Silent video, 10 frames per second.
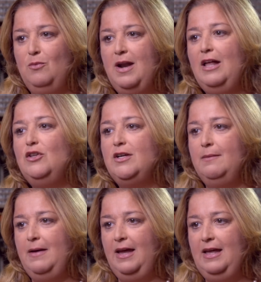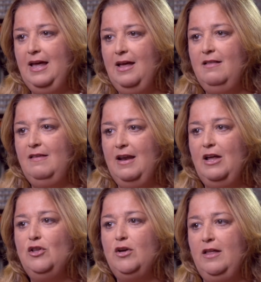When I look at my kids and
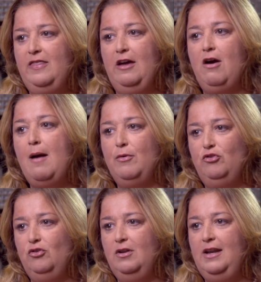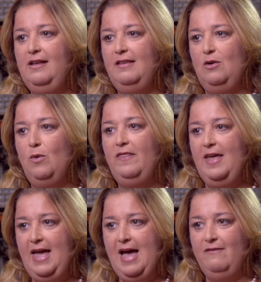I look at their opportunities and what
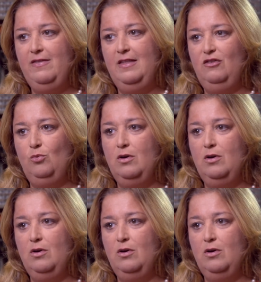they have in this